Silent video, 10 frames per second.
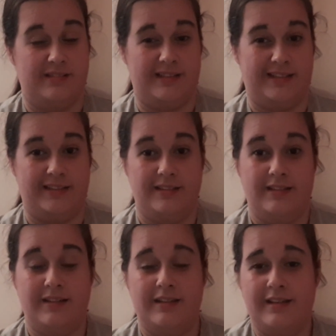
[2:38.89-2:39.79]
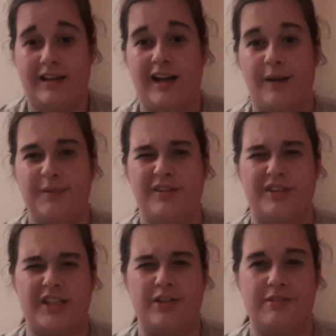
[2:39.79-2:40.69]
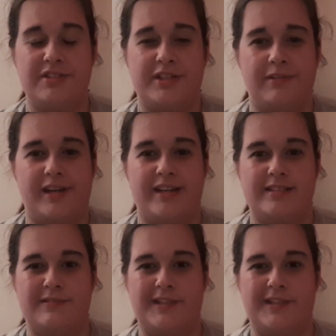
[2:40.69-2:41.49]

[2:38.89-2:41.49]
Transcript: Like, I'm not hugely creative,